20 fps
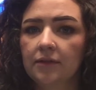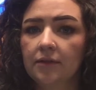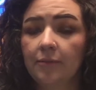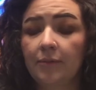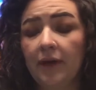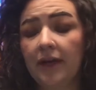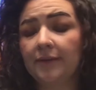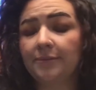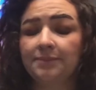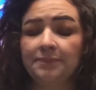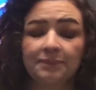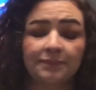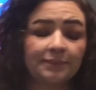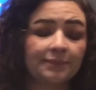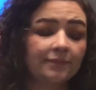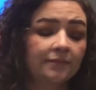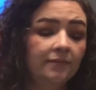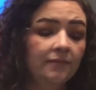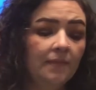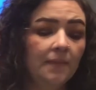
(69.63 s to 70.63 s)
But
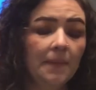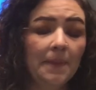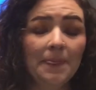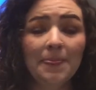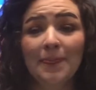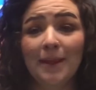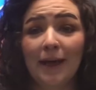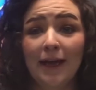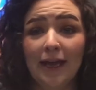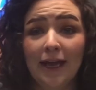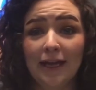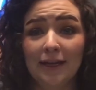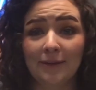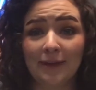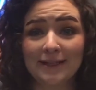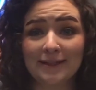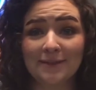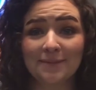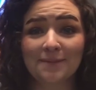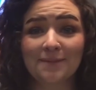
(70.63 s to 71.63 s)

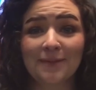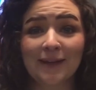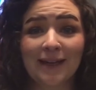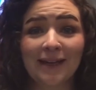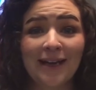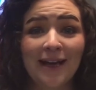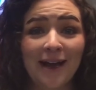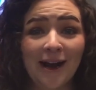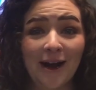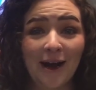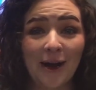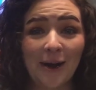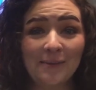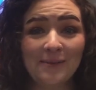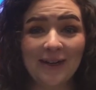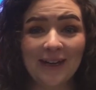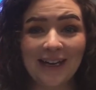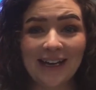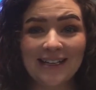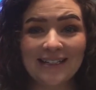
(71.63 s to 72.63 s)
anyways, hope you
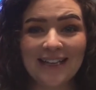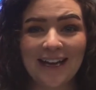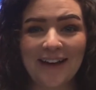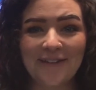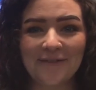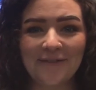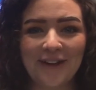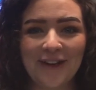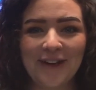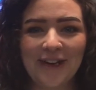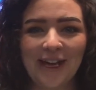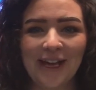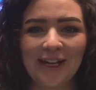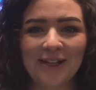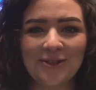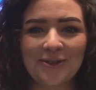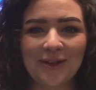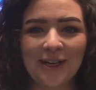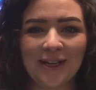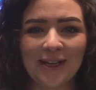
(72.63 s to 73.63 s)
guys had fun
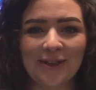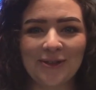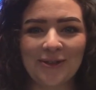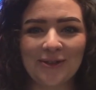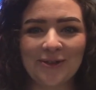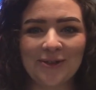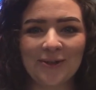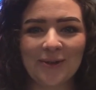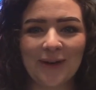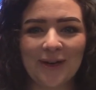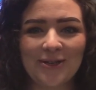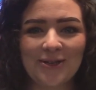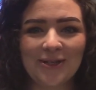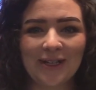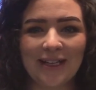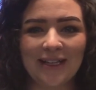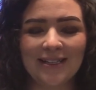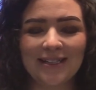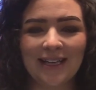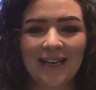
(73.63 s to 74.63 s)
answering those
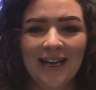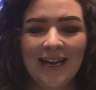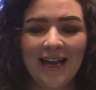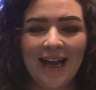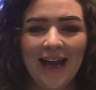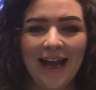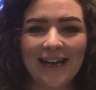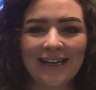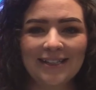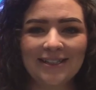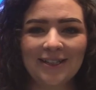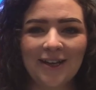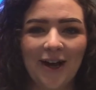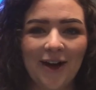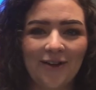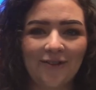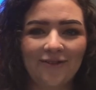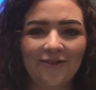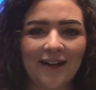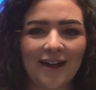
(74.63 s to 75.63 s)
questions as a
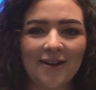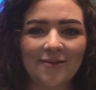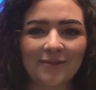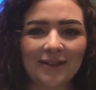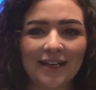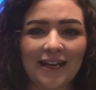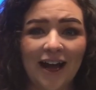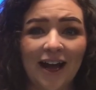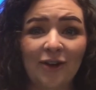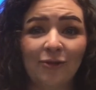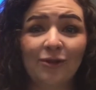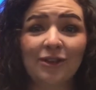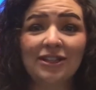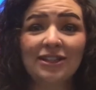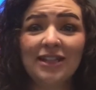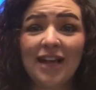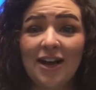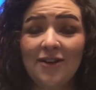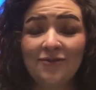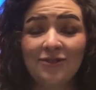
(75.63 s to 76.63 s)
family. I would
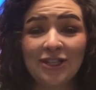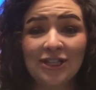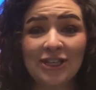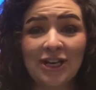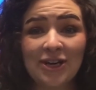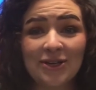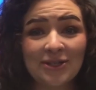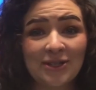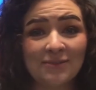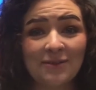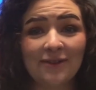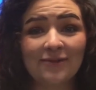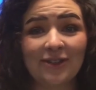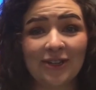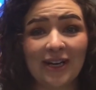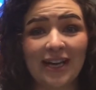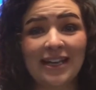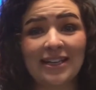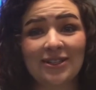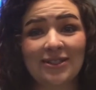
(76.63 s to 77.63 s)
love to know some of your
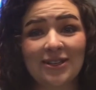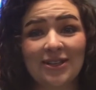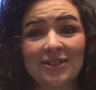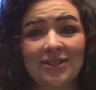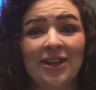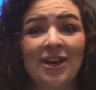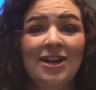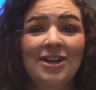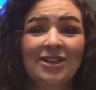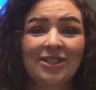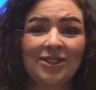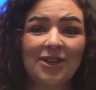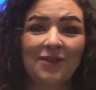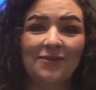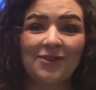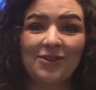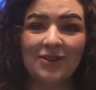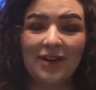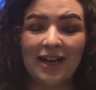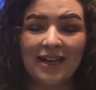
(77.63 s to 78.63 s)
answers. So if
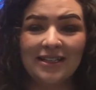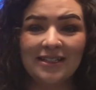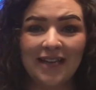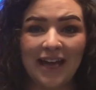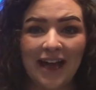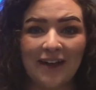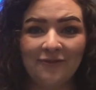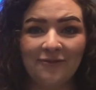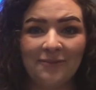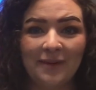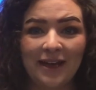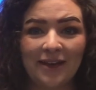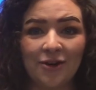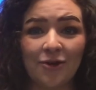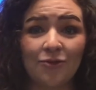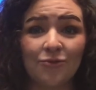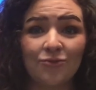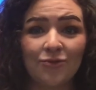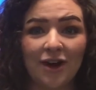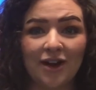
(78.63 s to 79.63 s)
you guys have
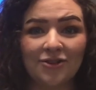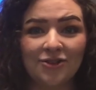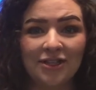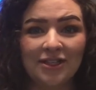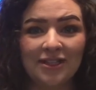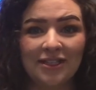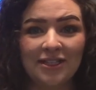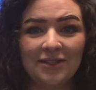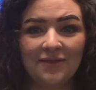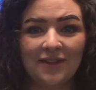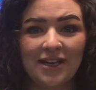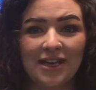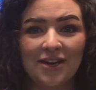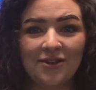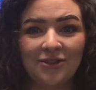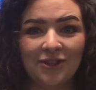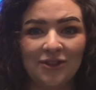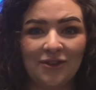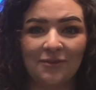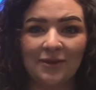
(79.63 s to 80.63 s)
been watching these videos
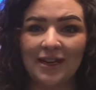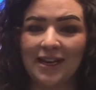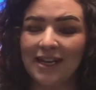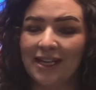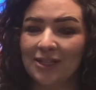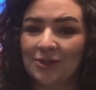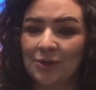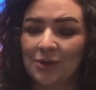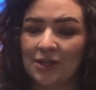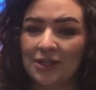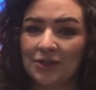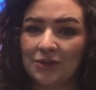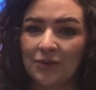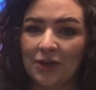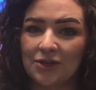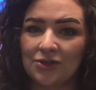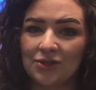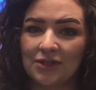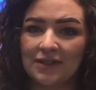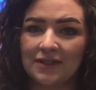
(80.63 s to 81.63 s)
and you've been answering these
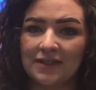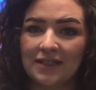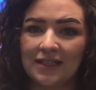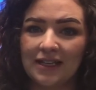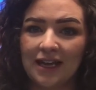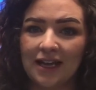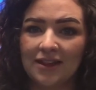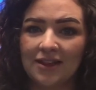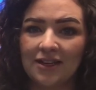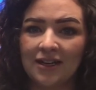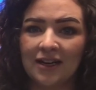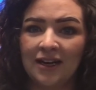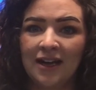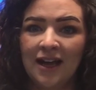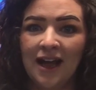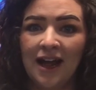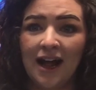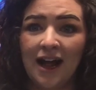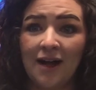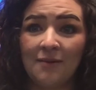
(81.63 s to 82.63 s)
questions together,
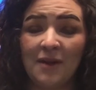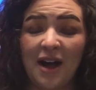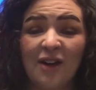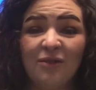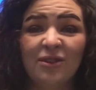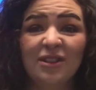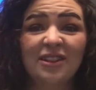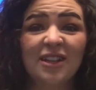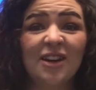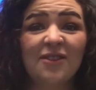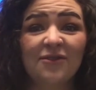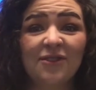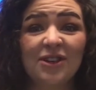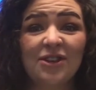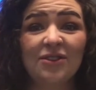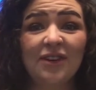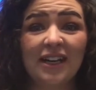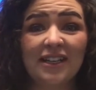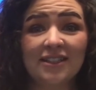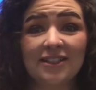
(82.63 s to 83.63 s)
um, I would love for you
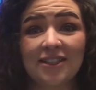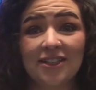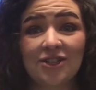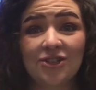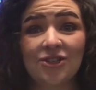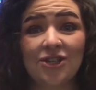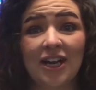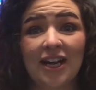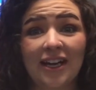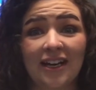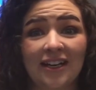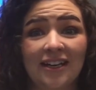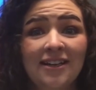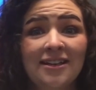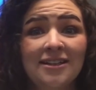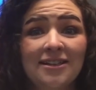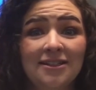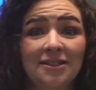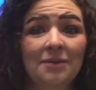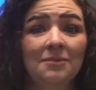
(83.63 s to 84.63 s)
guys to share
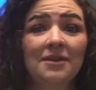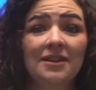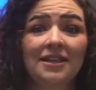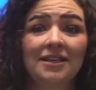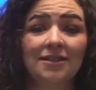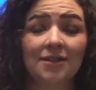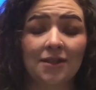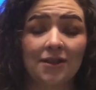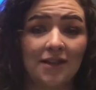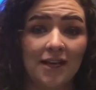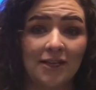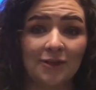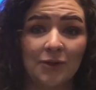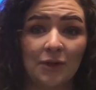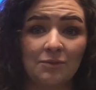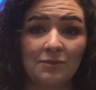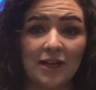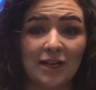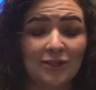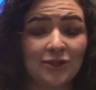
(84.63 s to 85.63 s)
some of these things with
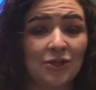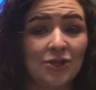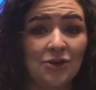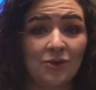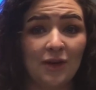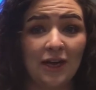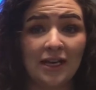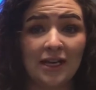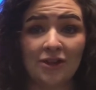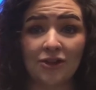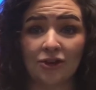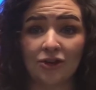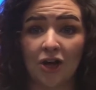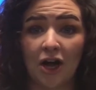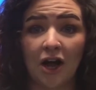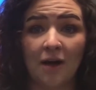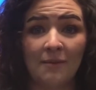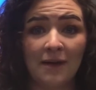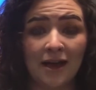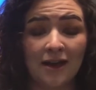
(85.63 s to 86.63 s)
me. So you can either
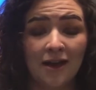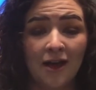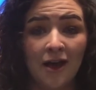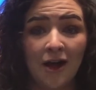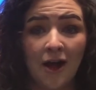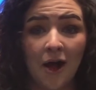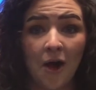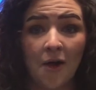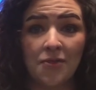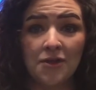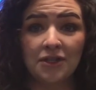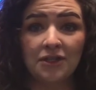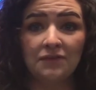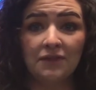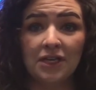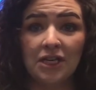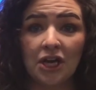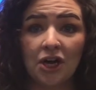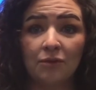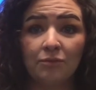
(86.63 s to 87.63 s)
comment on this
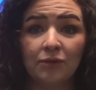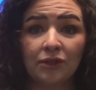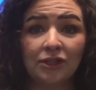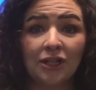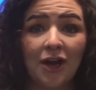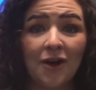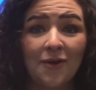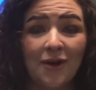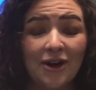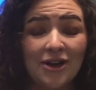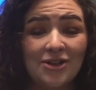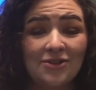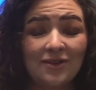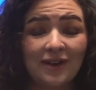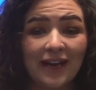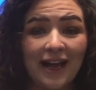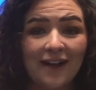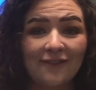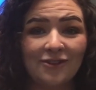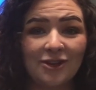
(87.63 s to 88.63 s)
video below or you can
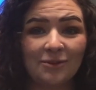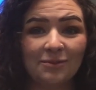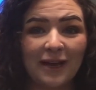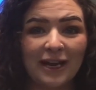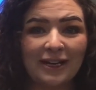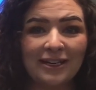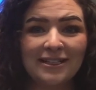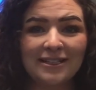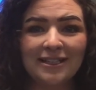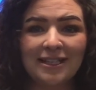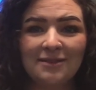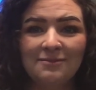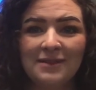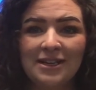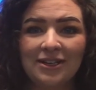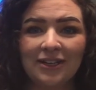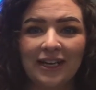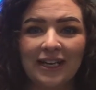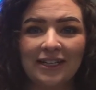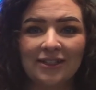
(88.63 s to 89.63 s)
have your parents send me
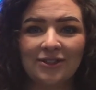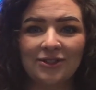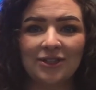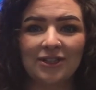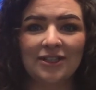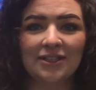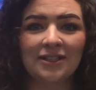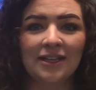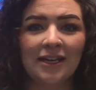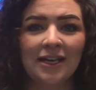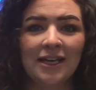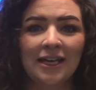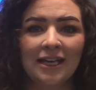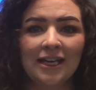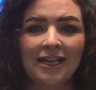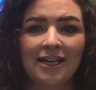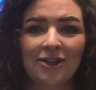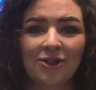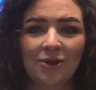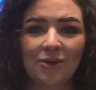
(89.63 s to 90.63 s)
your answers
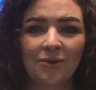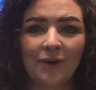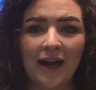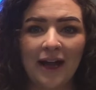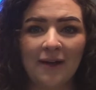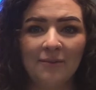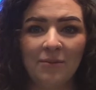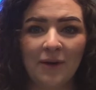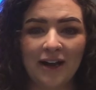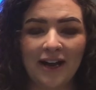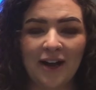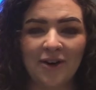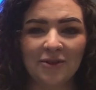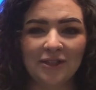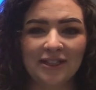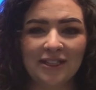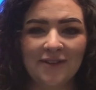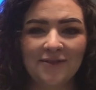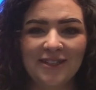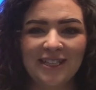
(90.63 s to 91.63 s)
either way, but I would
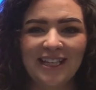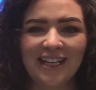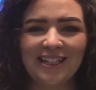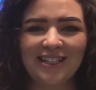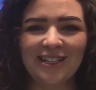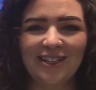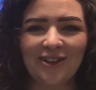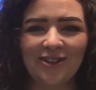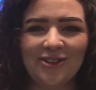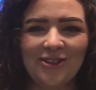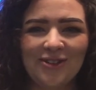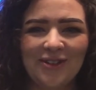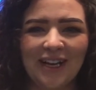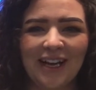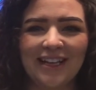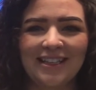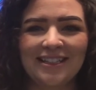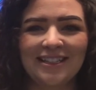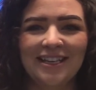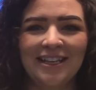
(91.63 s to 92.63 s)
love to get to know you
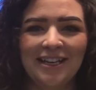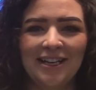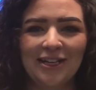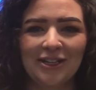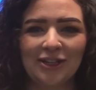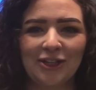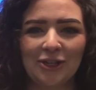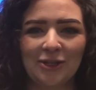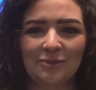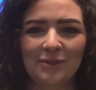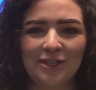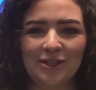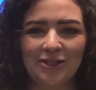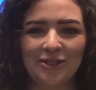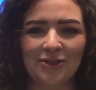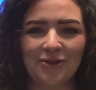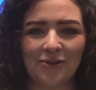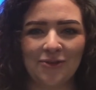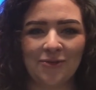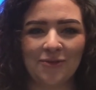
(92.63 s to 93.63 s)
guys a little bit
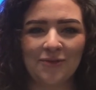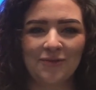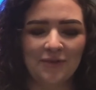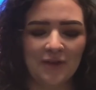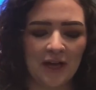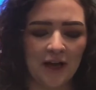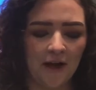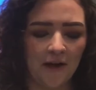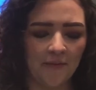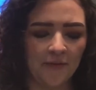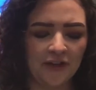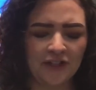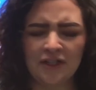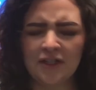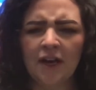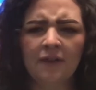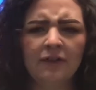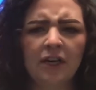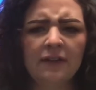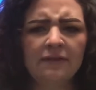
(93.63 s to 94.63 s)
too. Uh, it's
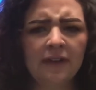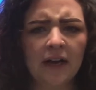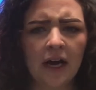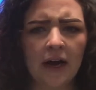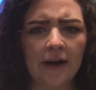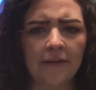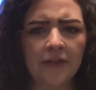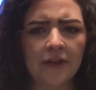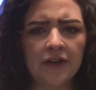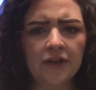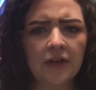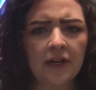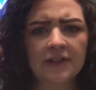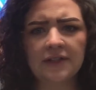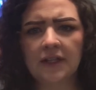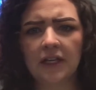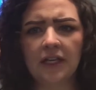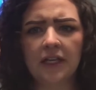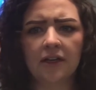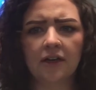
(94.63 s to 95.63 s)
not very fair that you guys
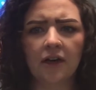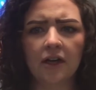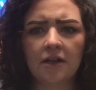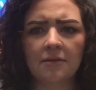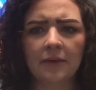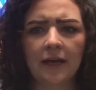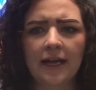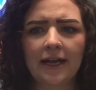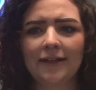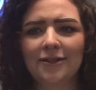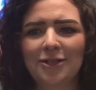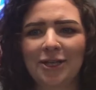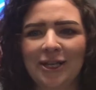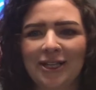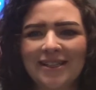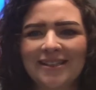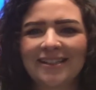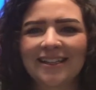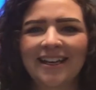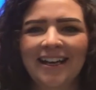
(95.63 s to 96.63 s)
get to hear all of my
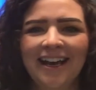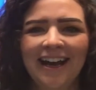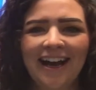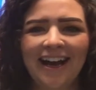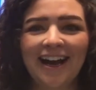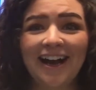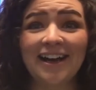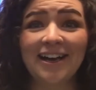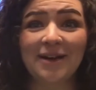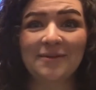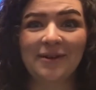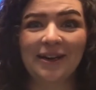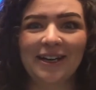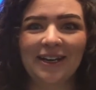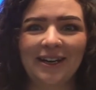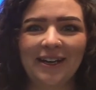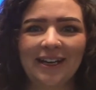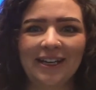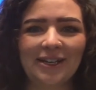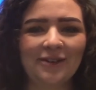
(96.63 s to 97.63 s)
answers uh, and I'm not
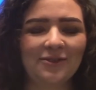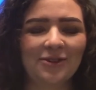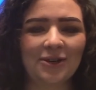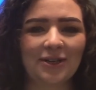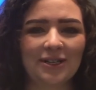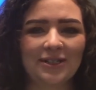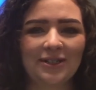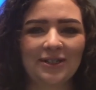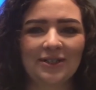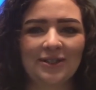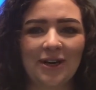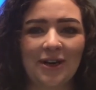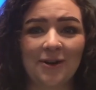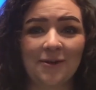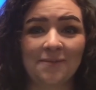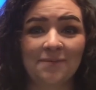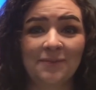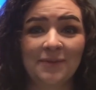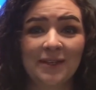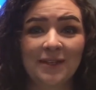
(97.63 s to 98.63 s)
hearing any of yours. So
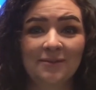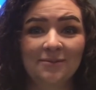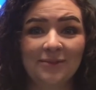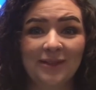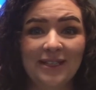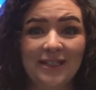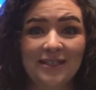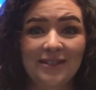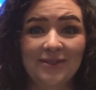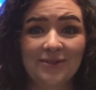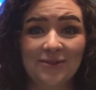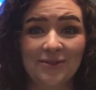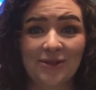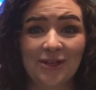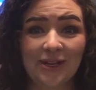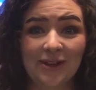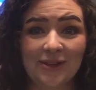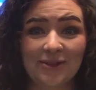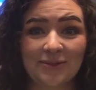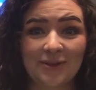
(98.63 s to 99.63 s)
please share
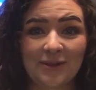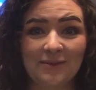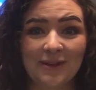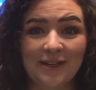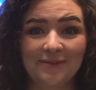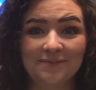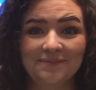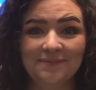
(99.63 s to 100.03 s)
those with me.